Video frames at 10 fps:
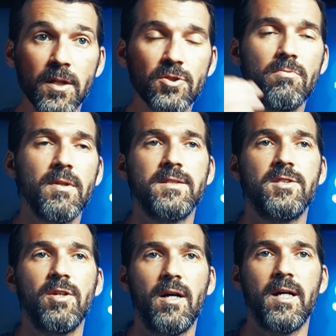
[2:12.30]
So
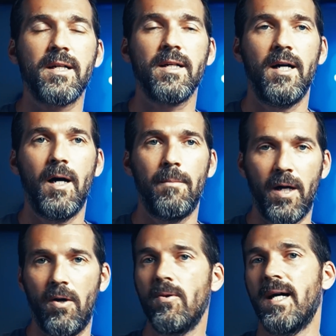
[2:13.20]
let's talk
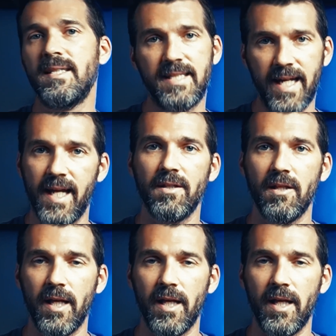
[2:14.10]
about a day in the